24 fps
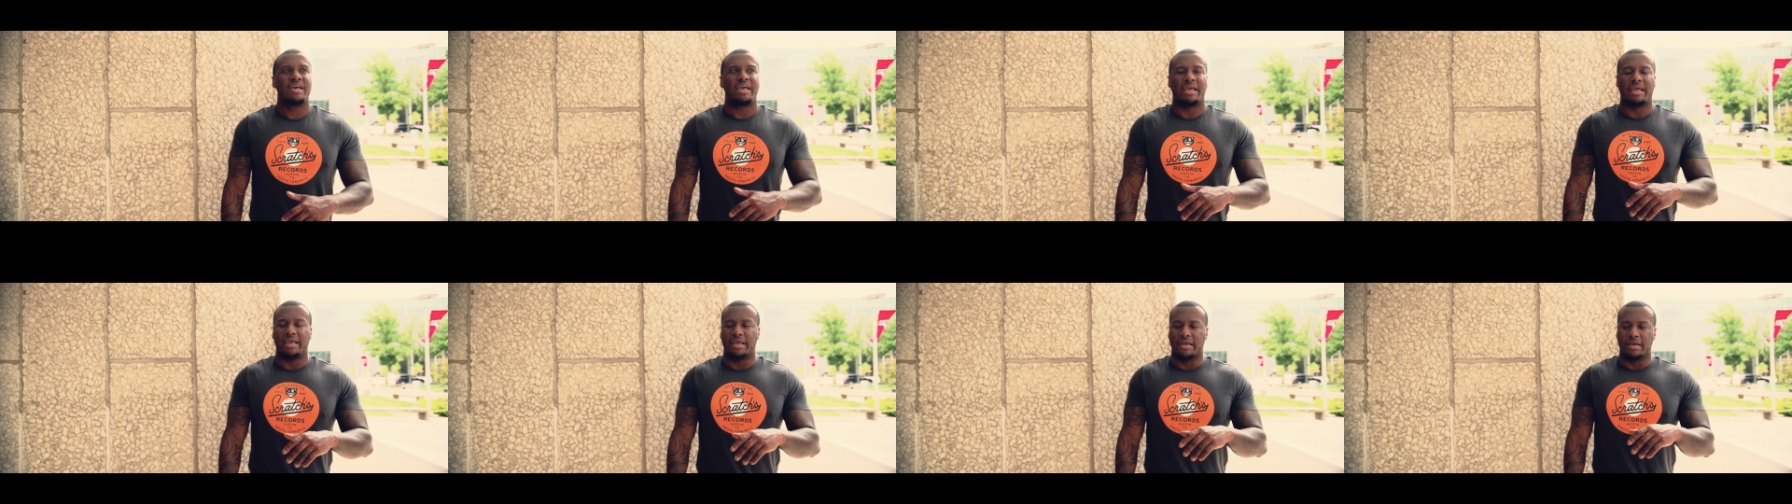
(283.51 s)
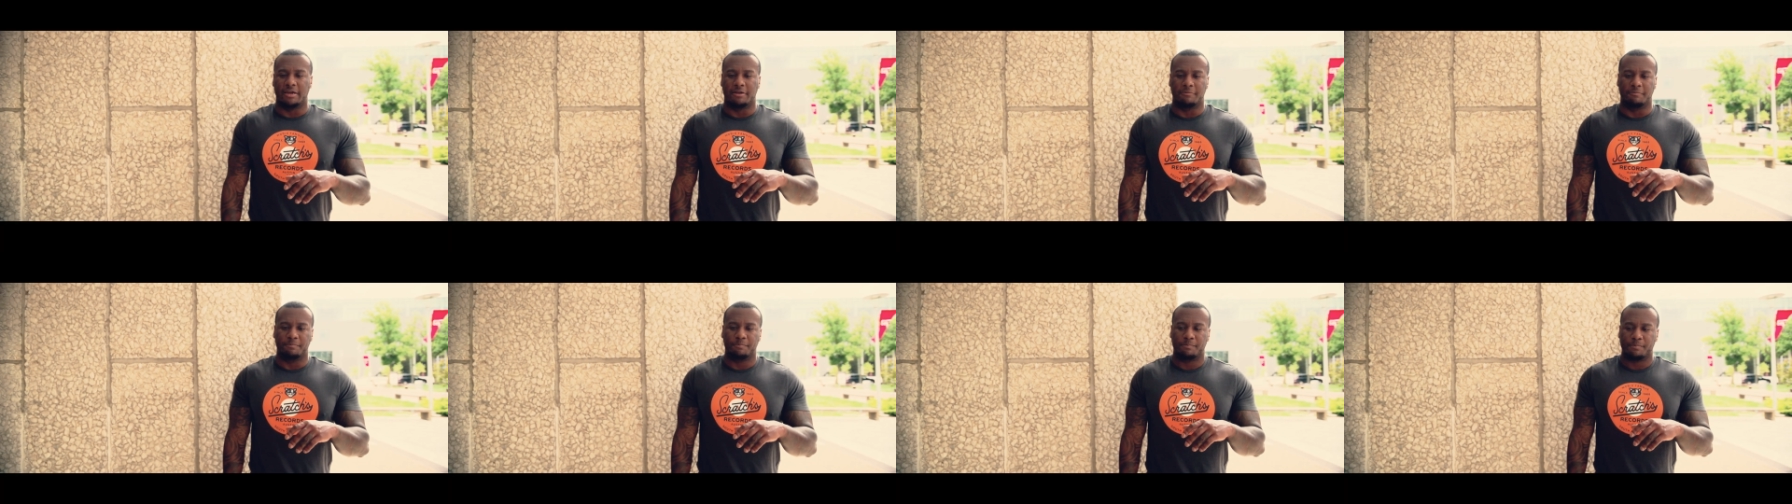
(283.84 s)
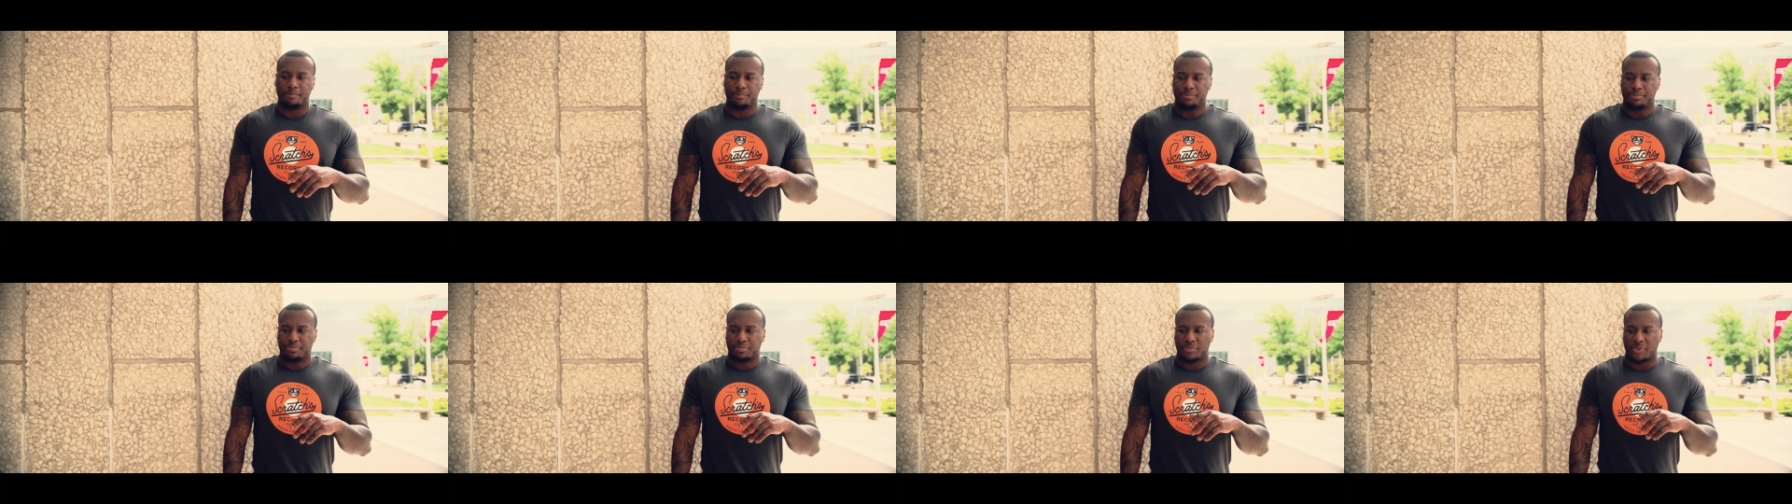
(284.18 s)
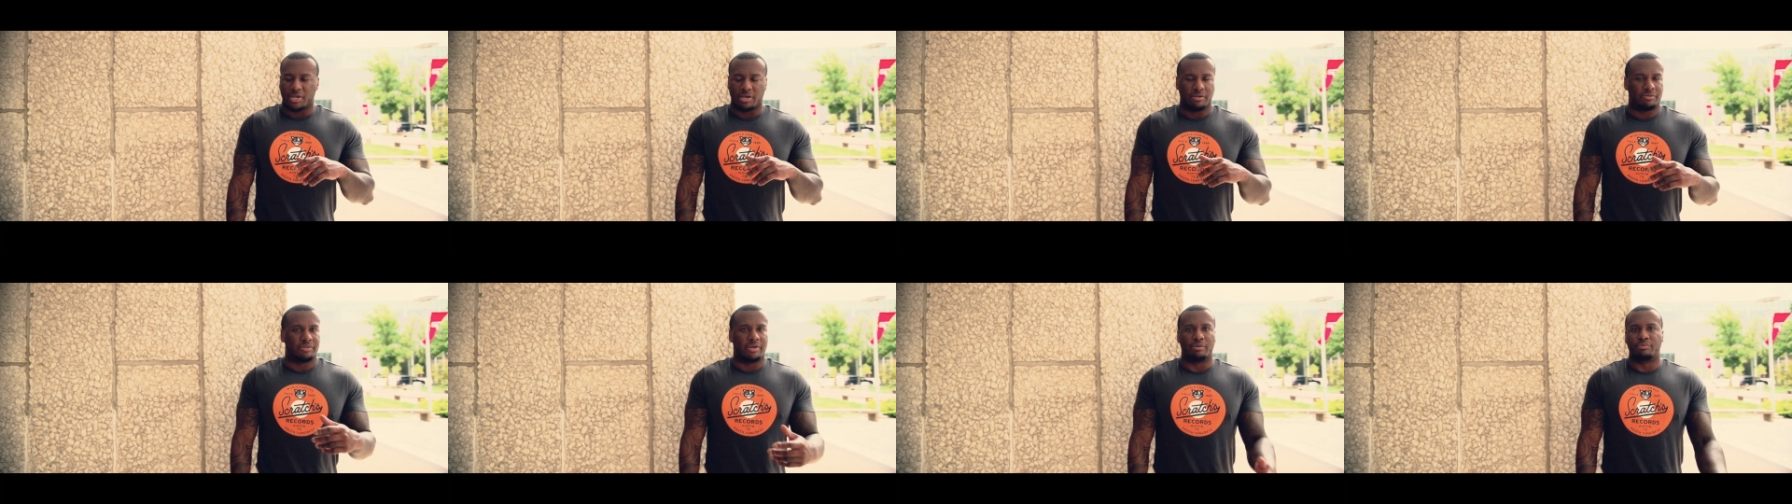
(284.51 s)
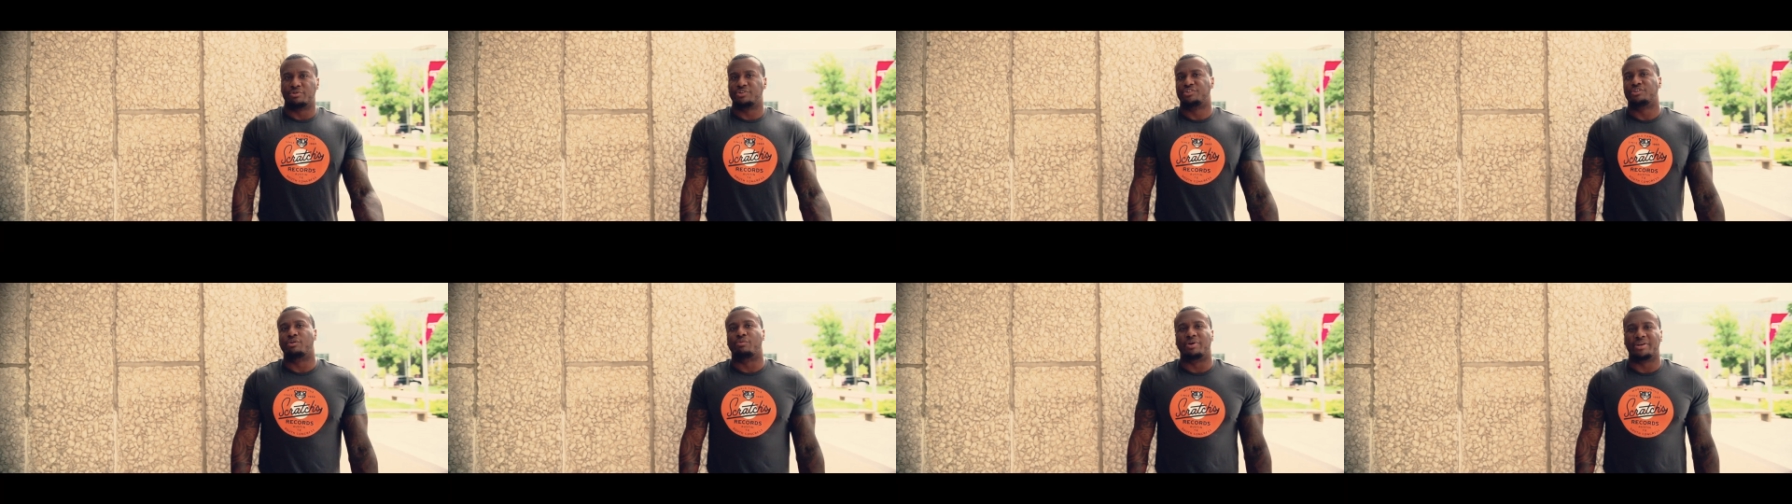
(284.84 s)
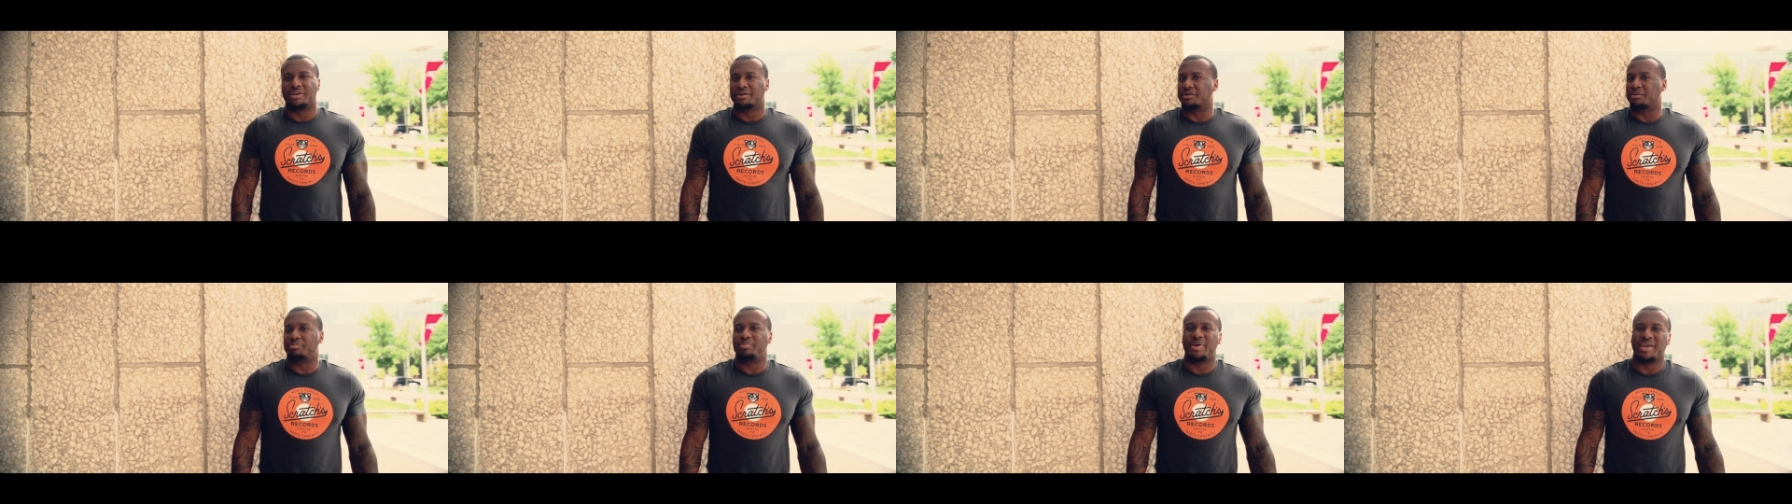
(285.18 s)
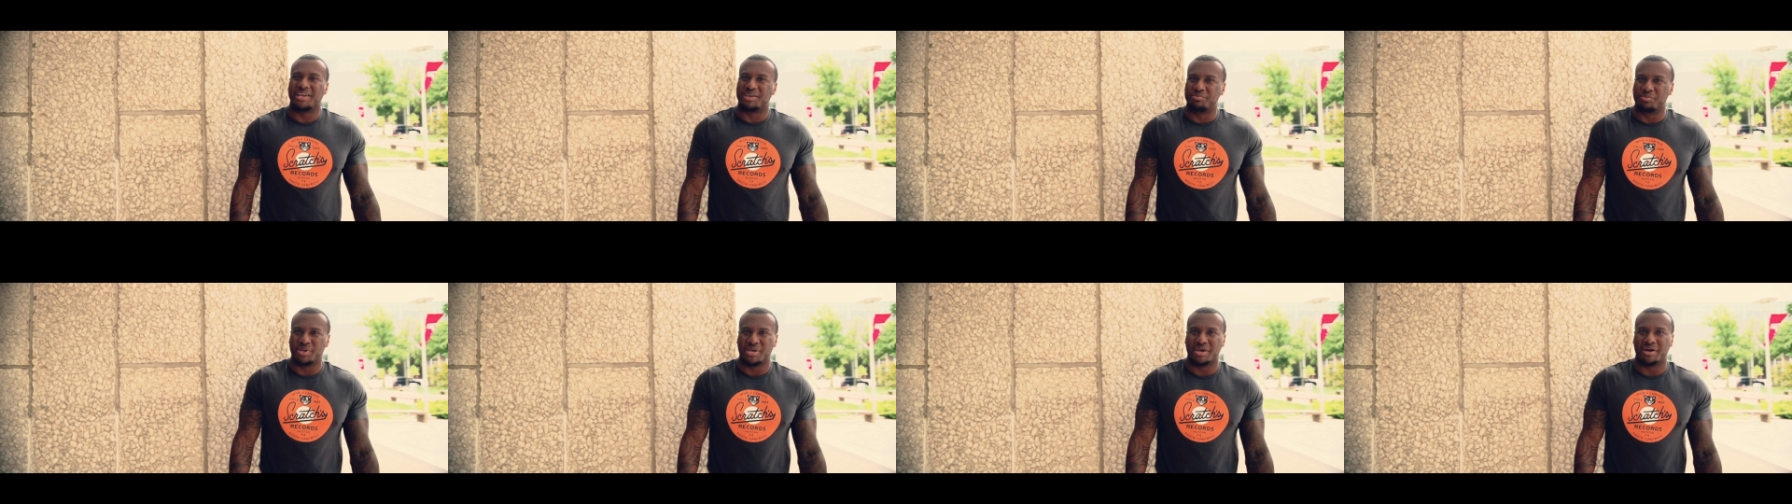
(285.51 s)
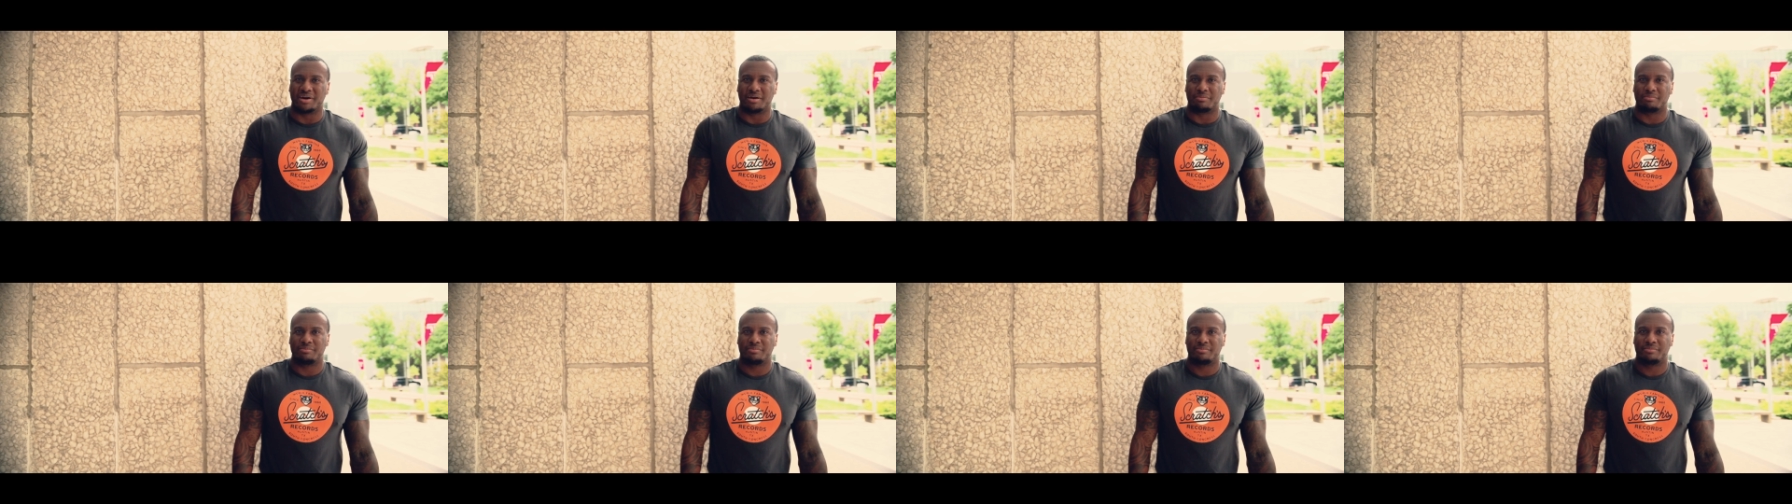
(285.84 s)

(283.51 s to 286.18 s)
And there was no one there to pick me up,